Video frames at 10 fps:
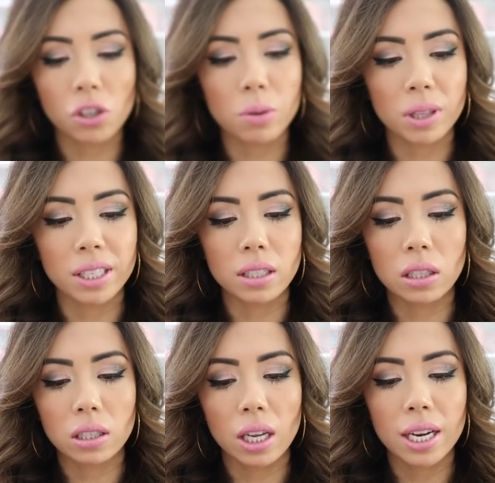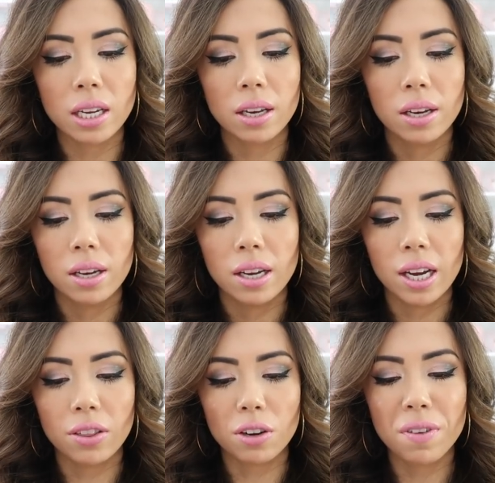I'll show you what these look like,
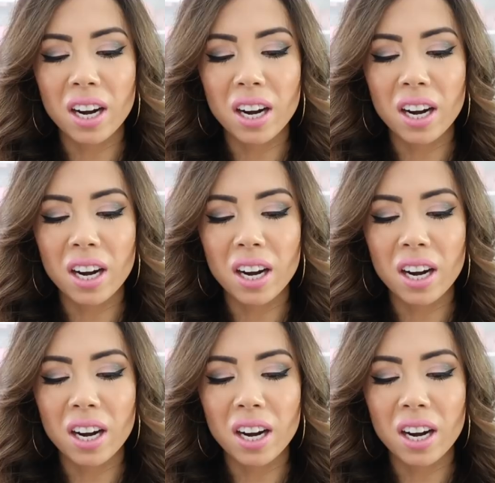and they're